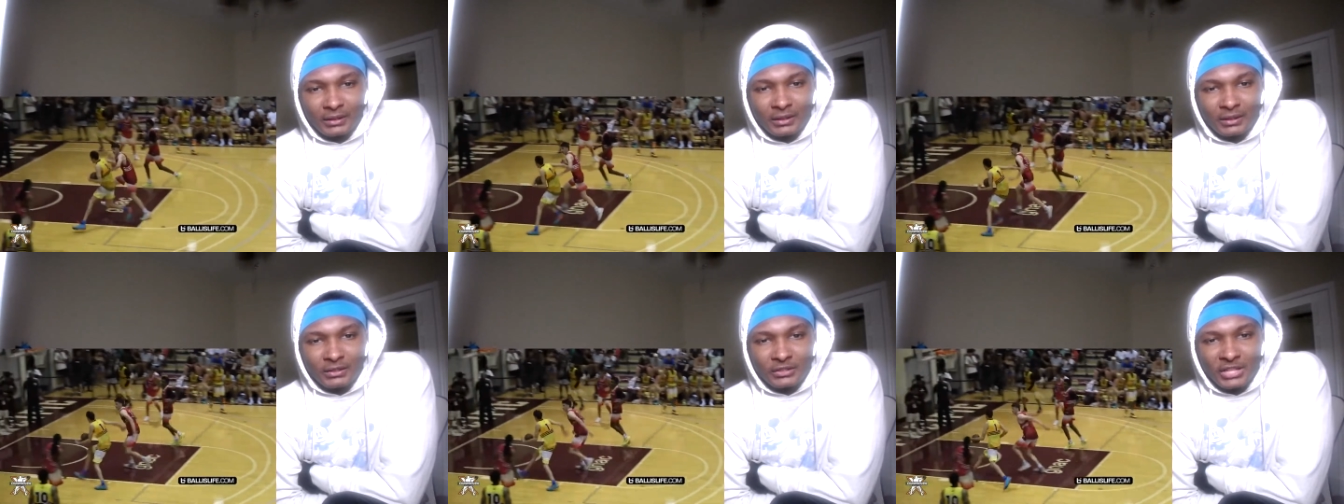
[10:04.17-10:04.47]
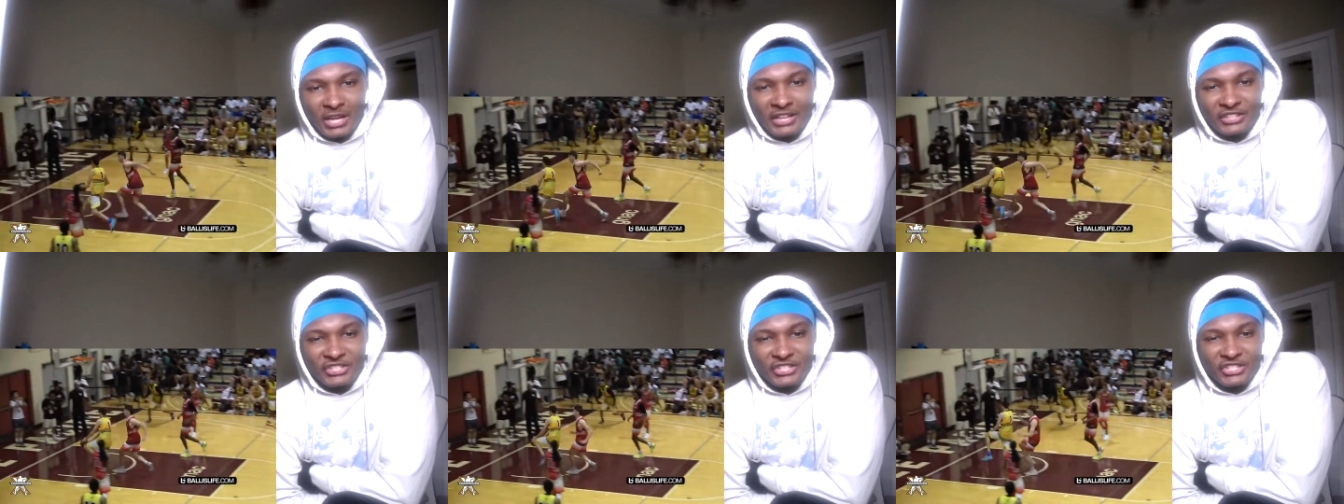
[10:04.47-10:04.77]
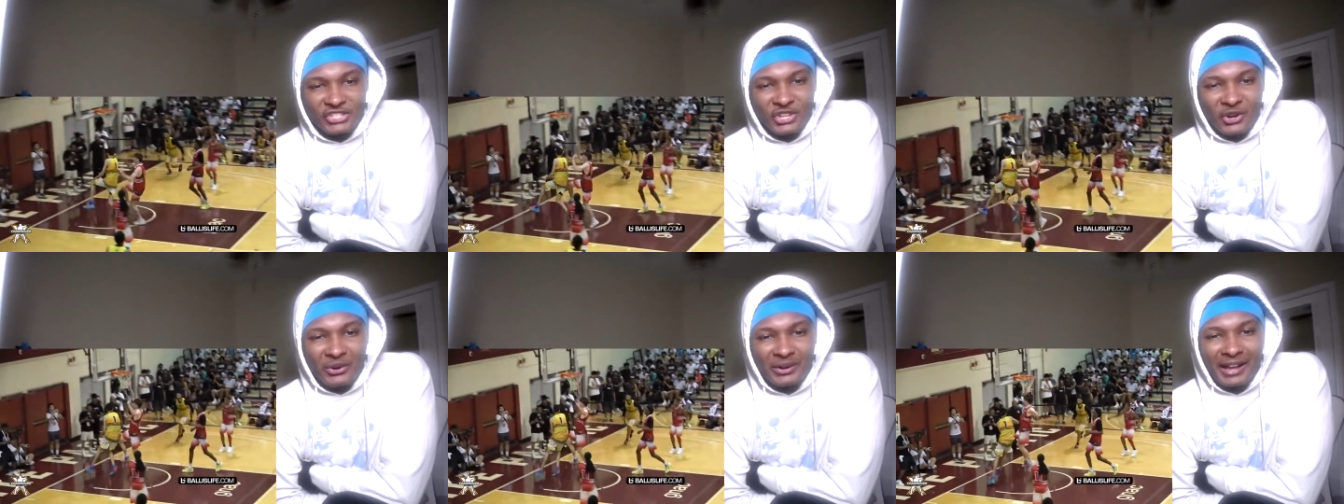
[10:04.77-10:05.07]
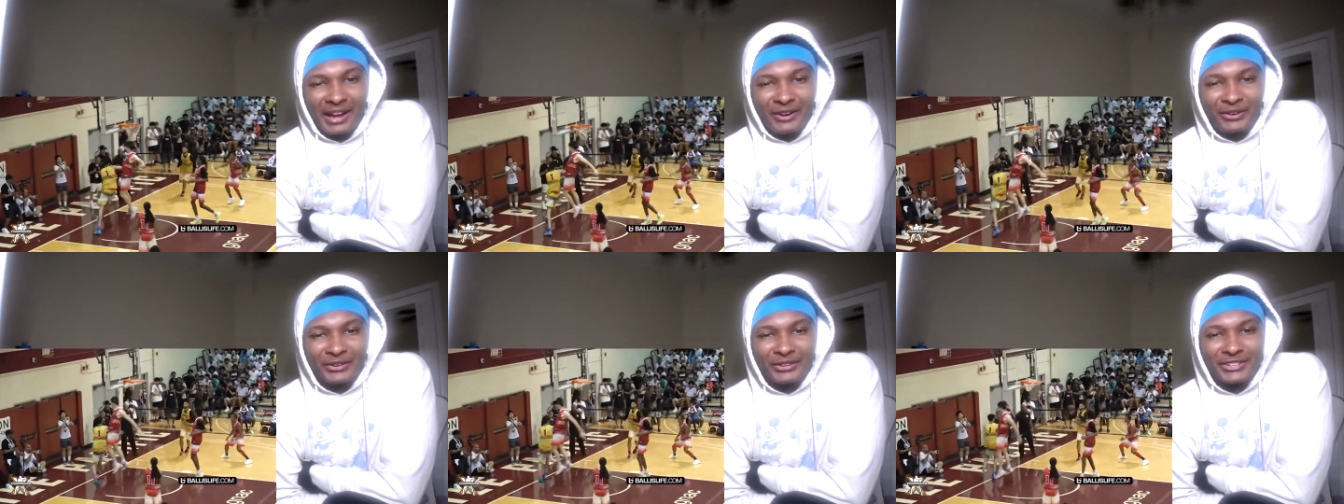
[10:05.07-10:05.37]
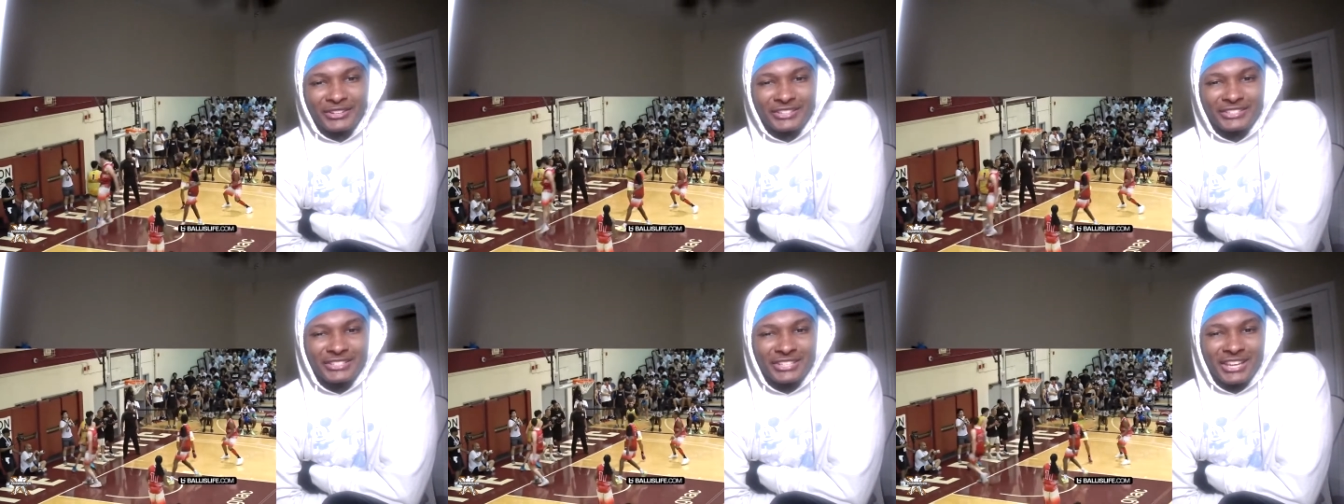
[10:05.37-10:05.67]
Chet just showing out.
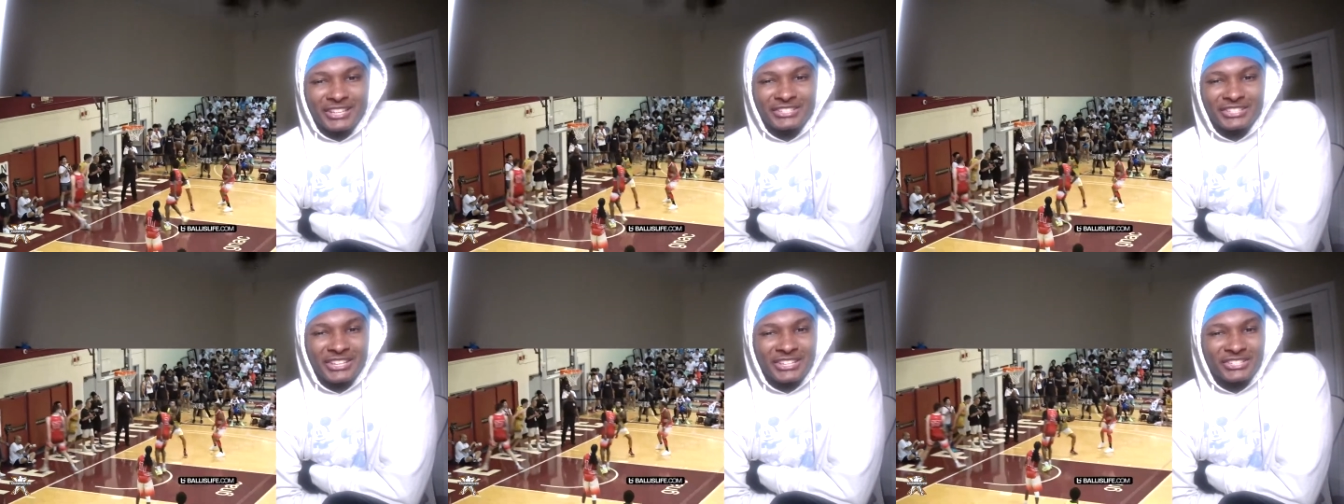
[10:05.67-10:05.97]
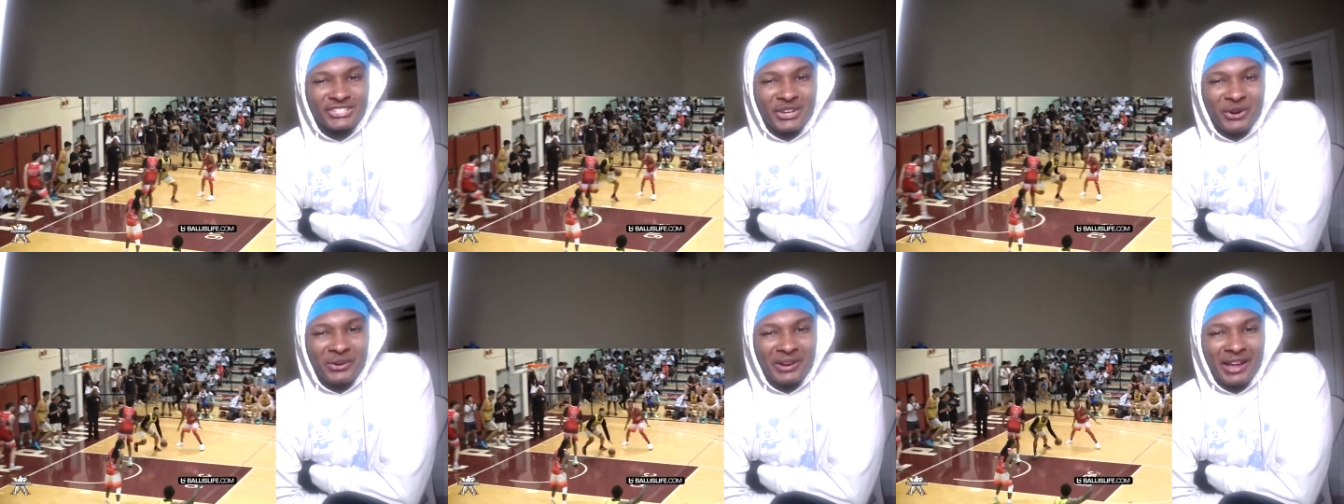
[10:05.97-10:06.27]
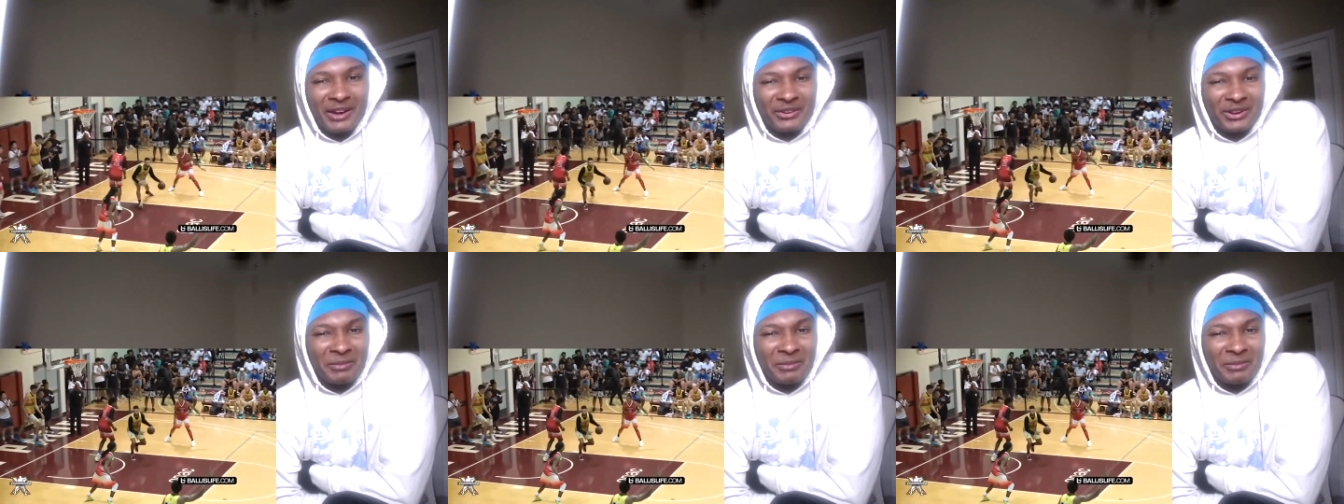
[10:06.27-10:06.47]
Chet just showing out.